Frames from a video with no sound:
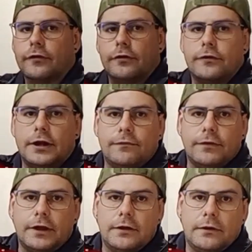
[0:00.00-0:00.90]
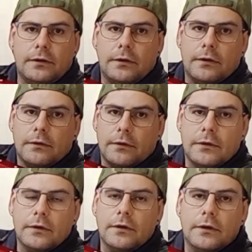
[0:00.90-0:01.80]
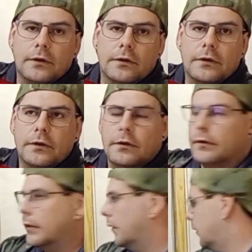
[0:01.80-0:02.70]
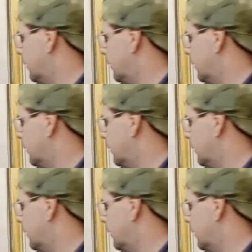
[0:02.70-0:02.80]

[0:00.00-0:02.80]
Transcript: I just love that. Oh.